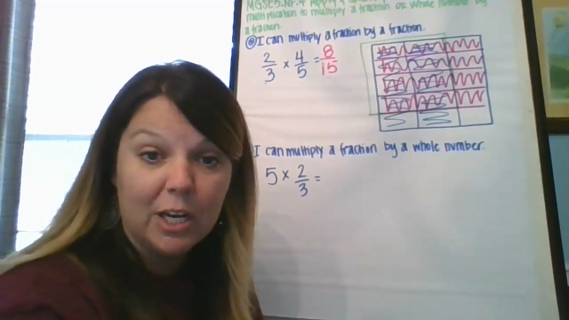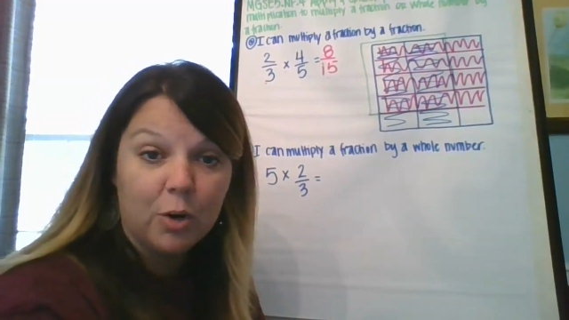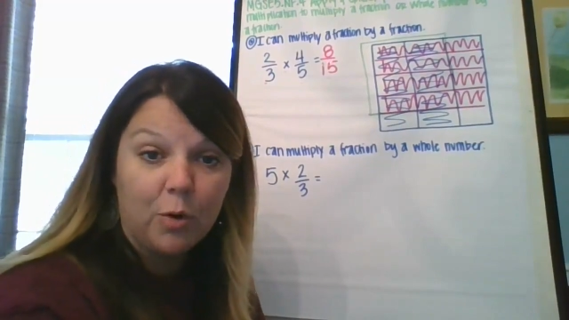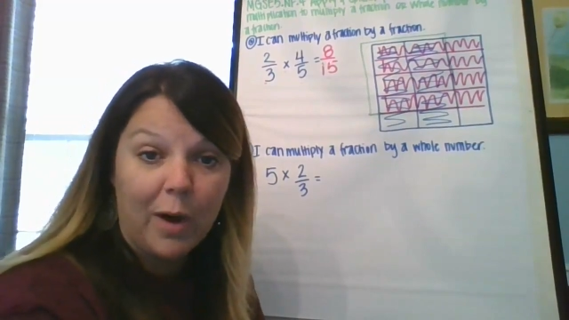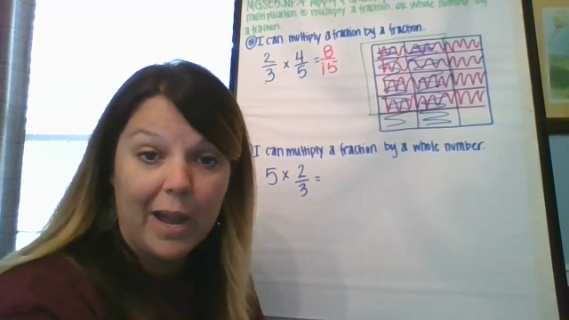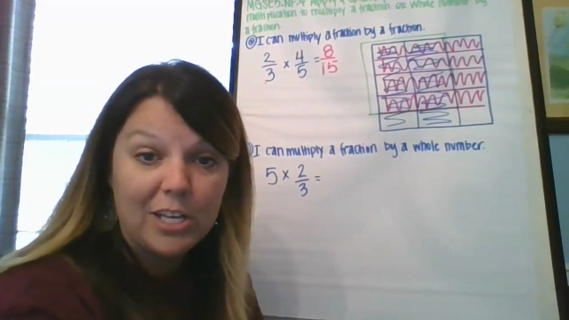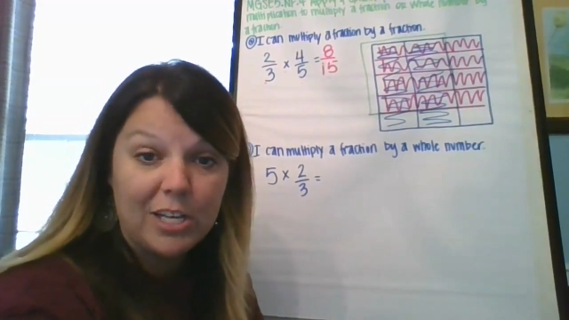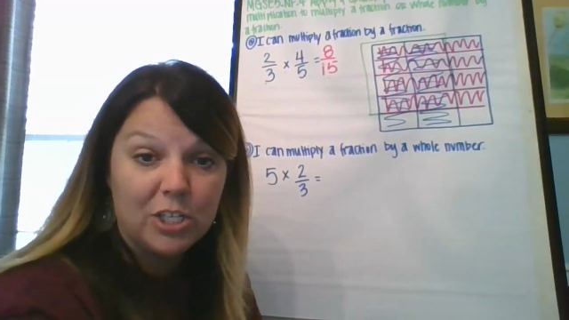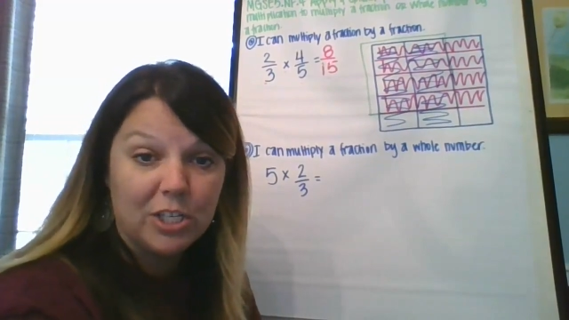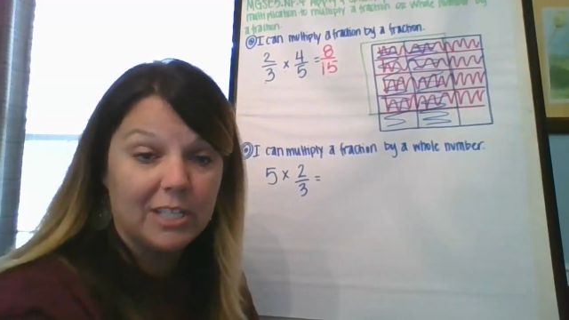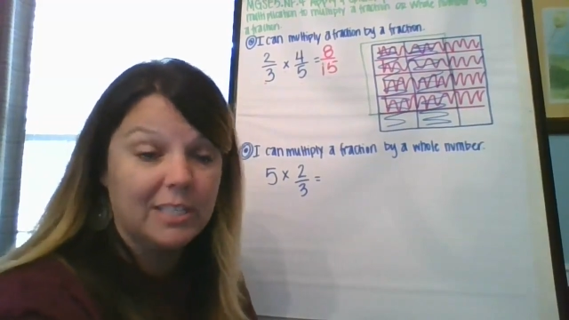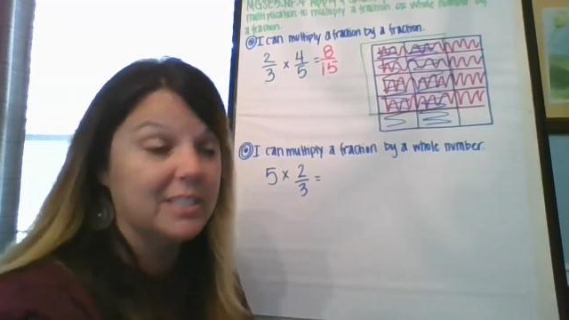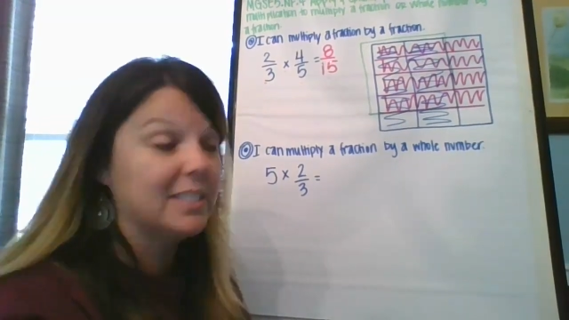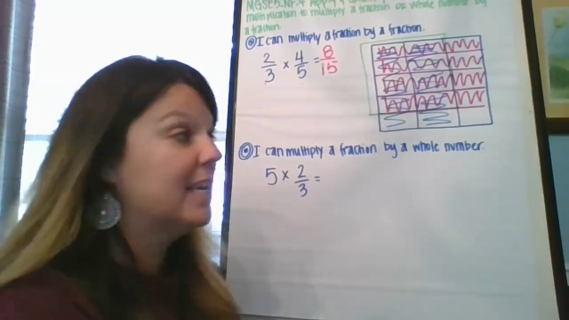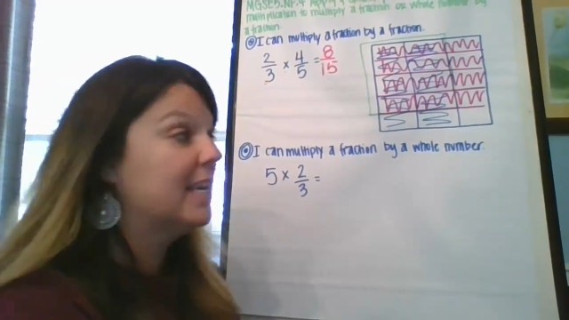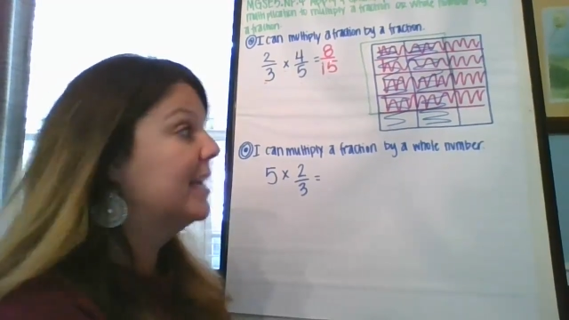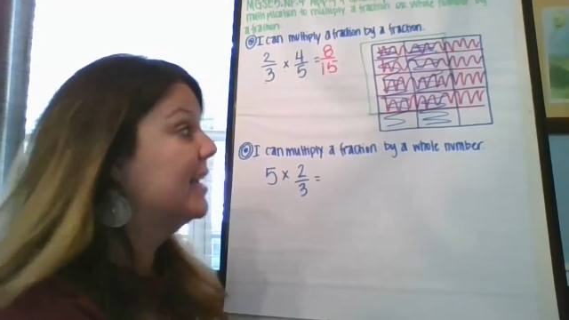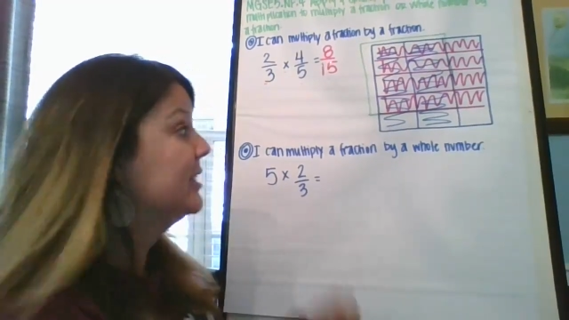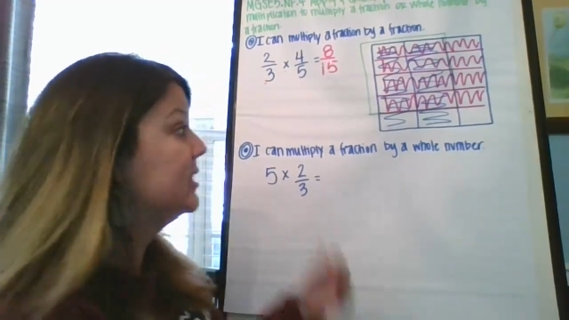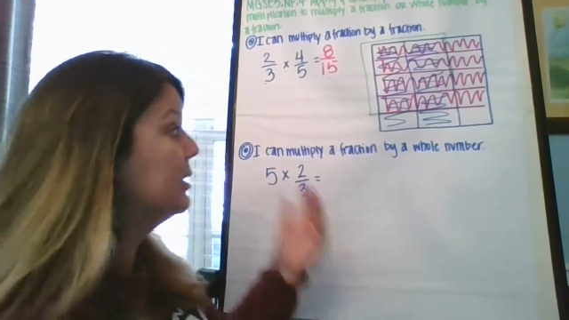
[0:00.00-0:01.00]
equations
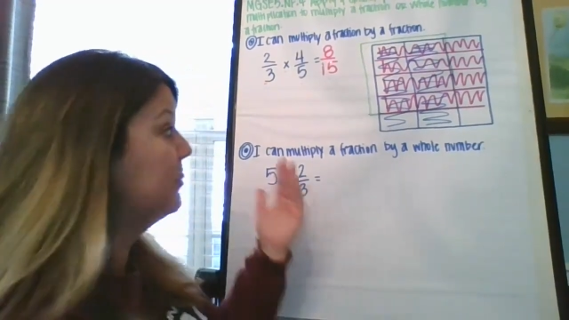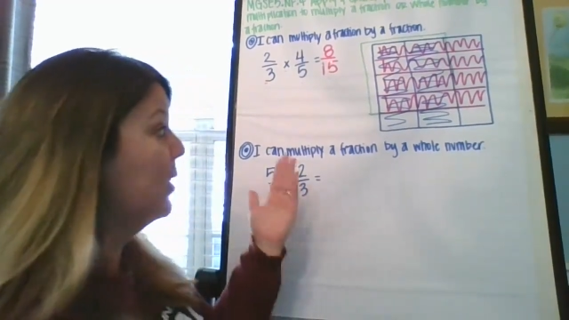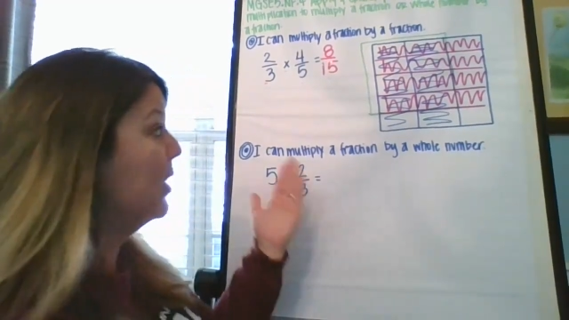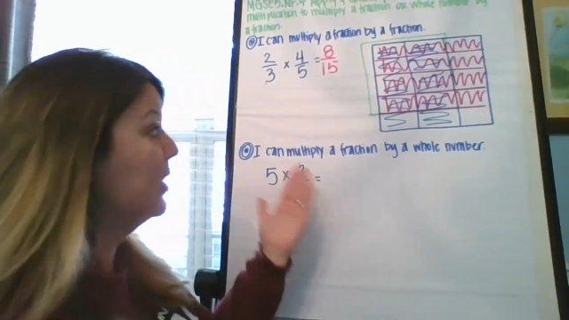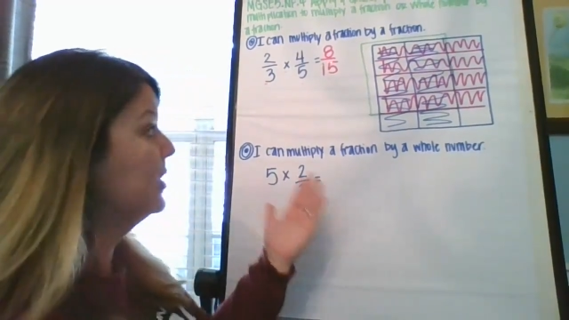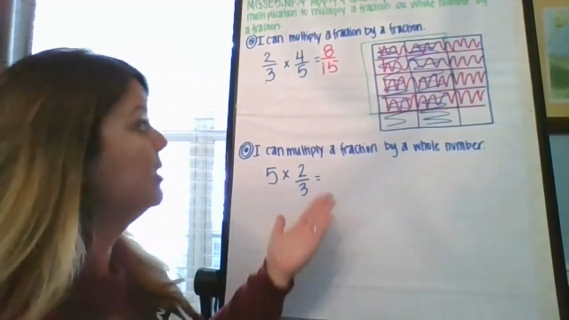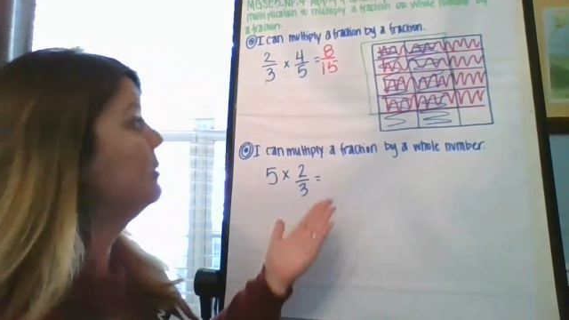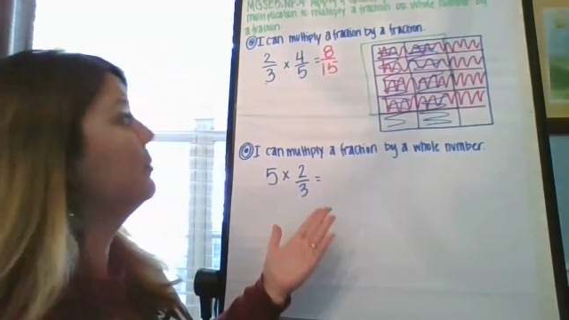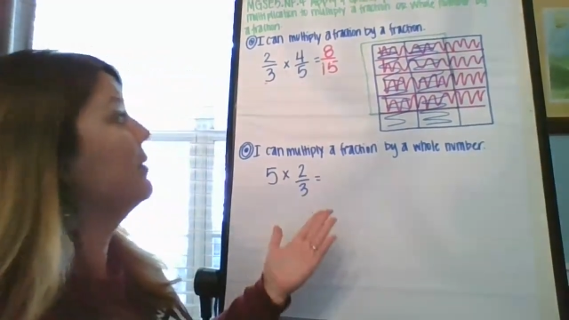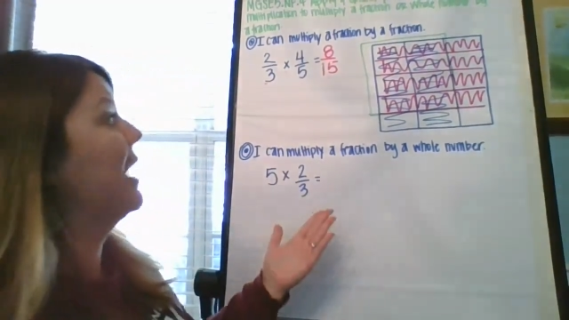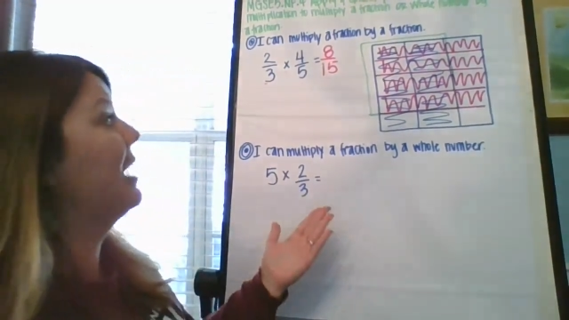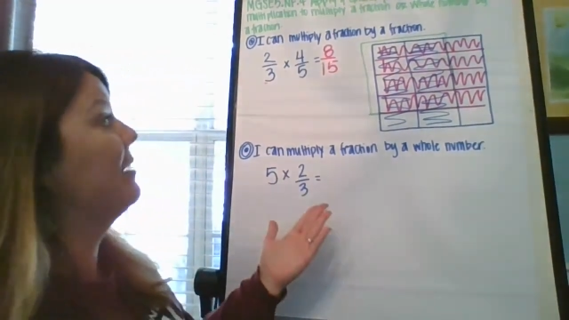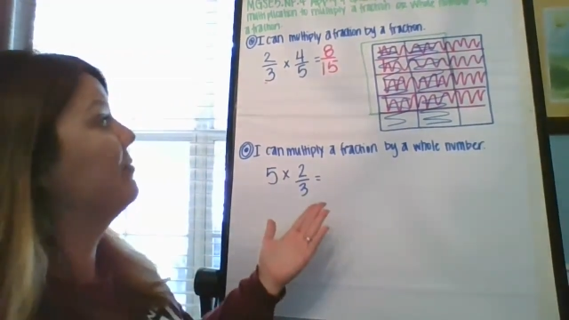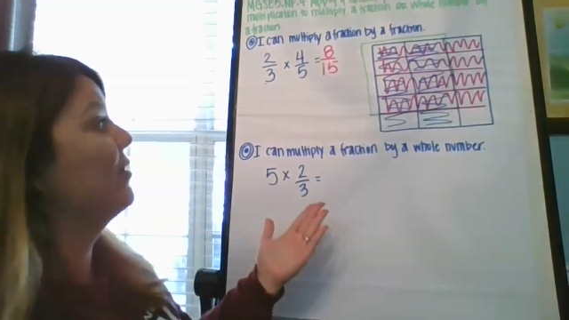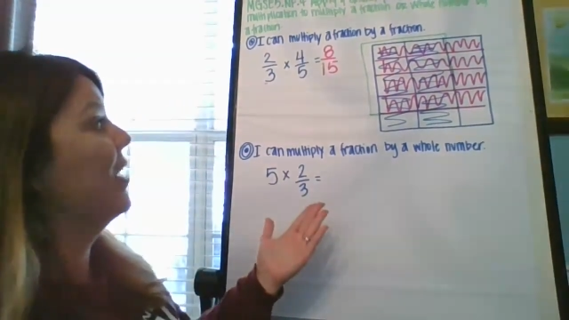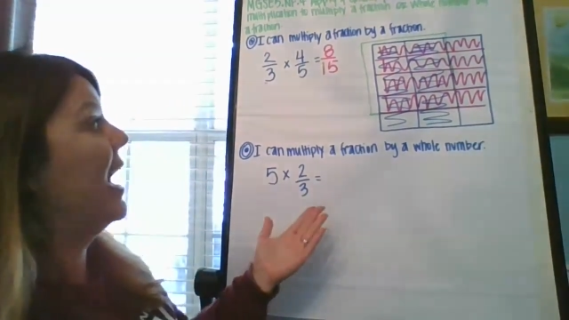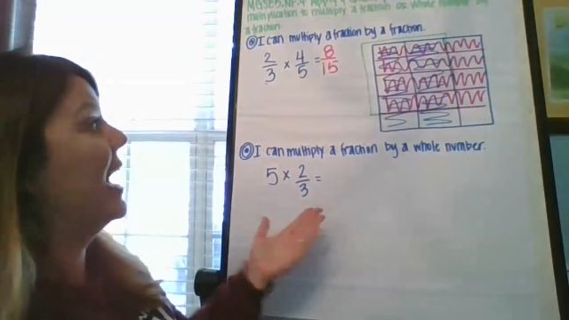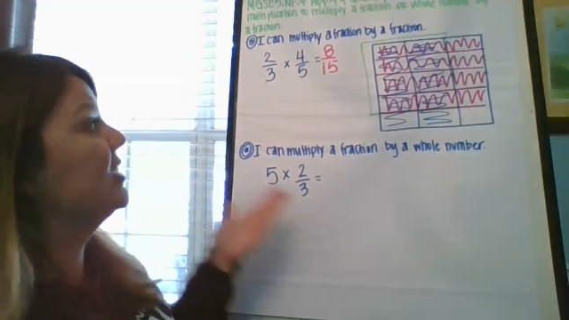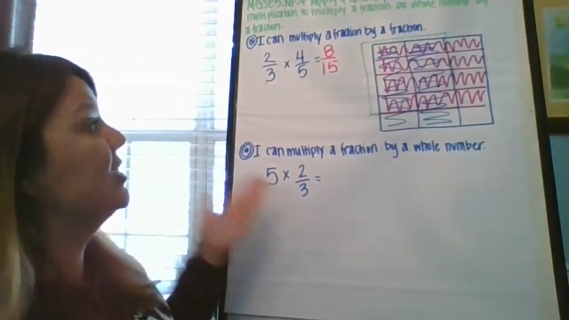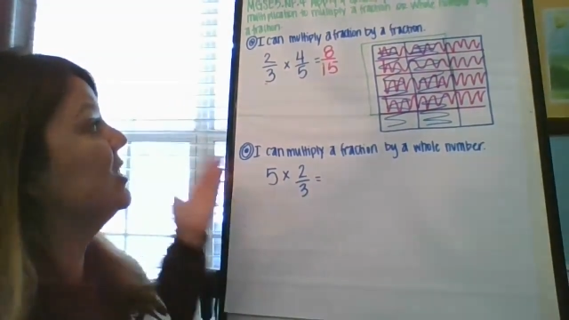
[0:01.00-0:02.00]
to multiply
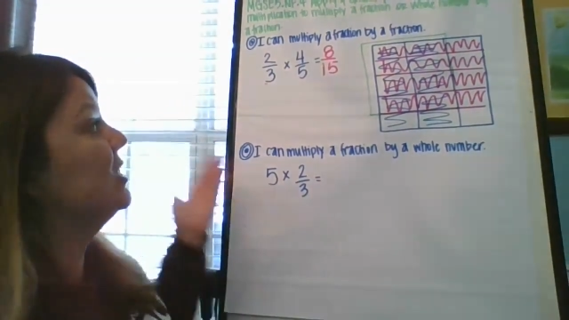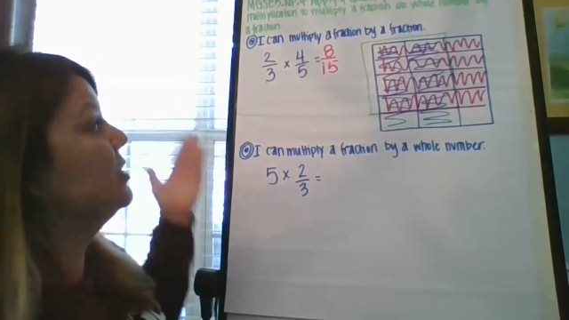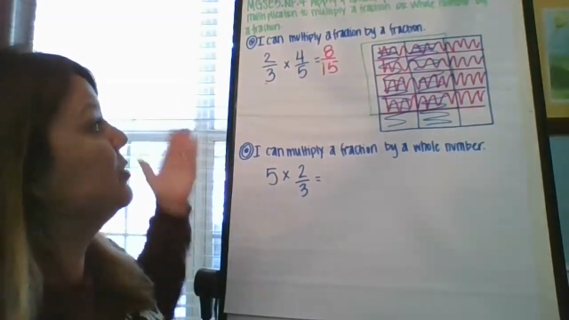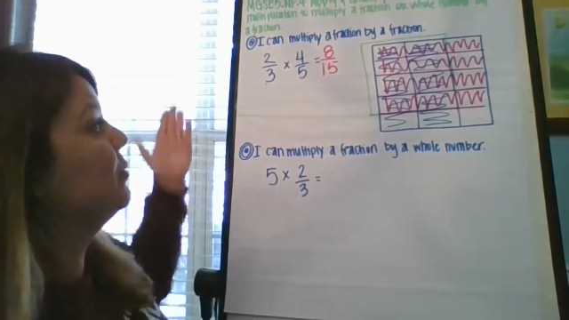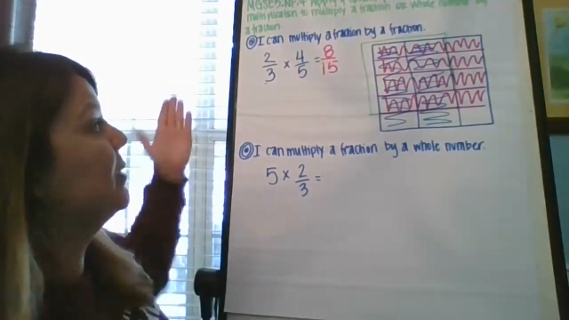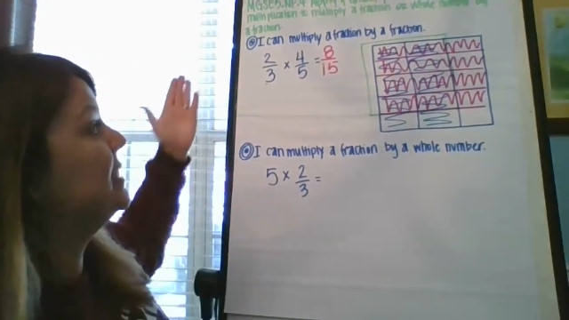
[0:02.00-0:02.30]
fractions,